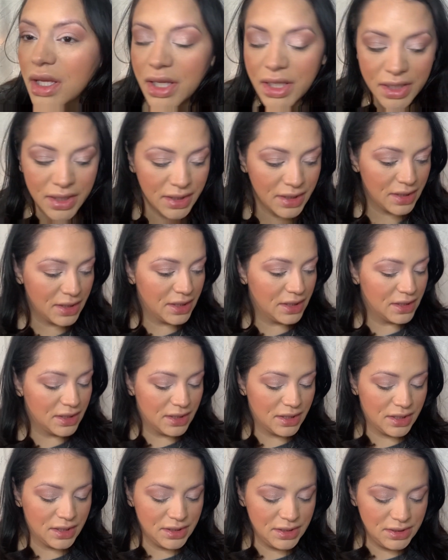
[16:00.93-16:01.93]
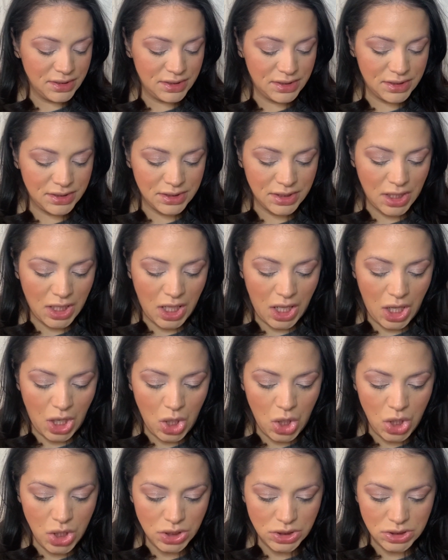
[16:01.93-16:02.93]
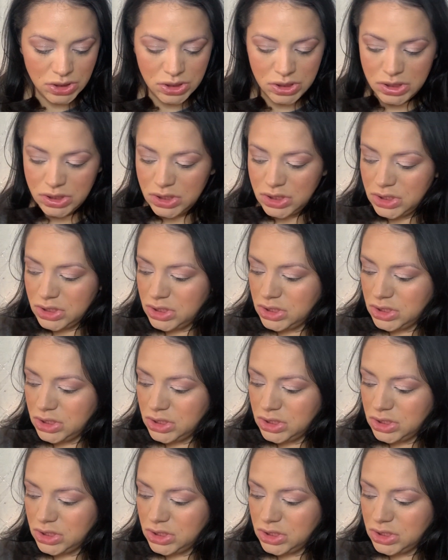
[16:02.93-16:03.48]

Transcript: I like this a lot.